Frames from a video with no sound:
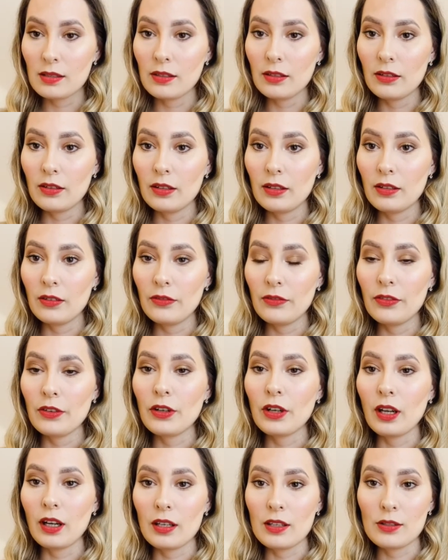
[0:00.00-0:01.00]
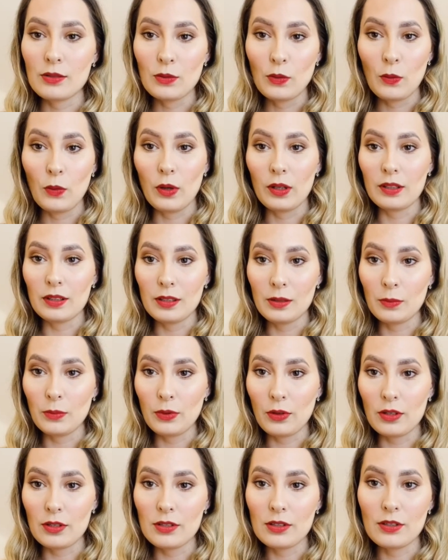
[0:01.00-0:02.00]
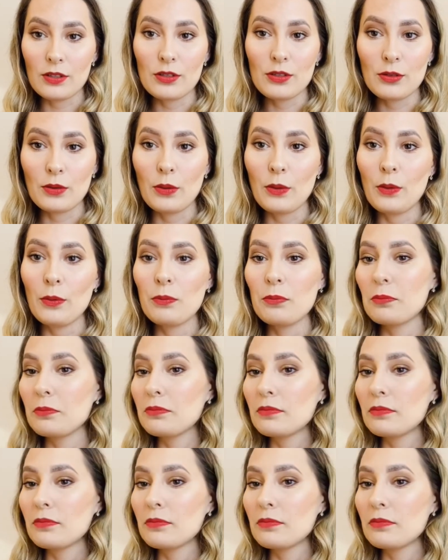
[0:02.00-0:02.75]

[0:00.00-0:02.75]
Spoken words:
a very nice quality bronzer. So